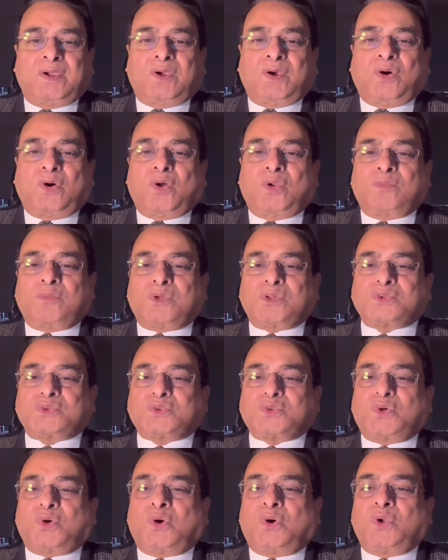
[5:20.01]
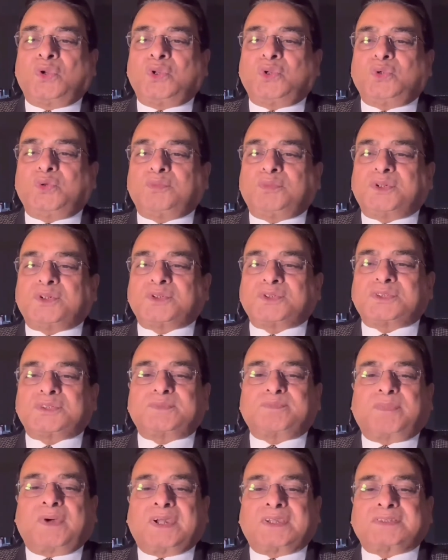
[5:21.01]
Almost all newborns
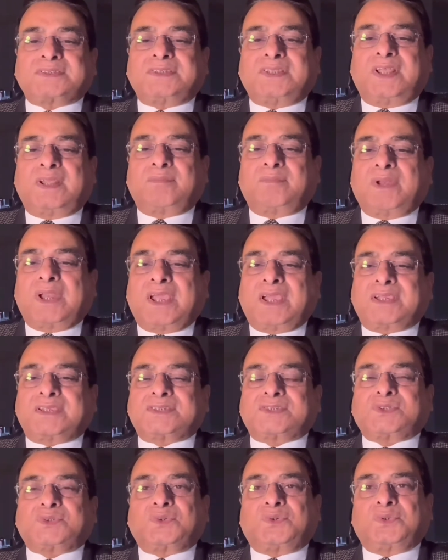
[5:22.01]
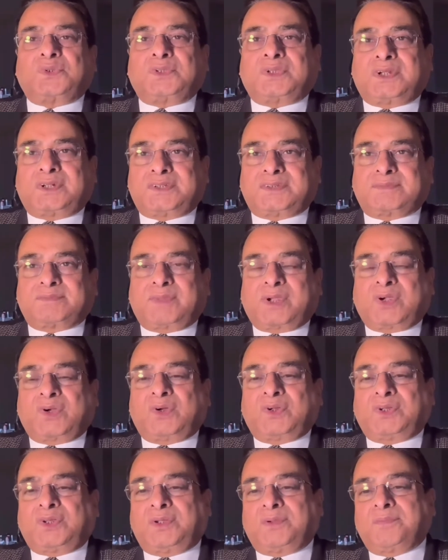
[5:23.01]
pass their black stool, that is
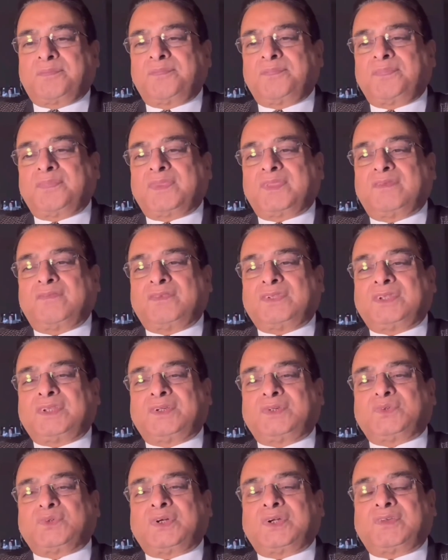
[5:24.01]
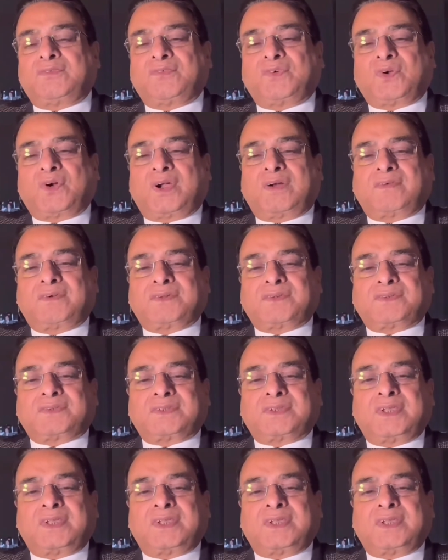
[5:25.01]
meconium, within 24 hours.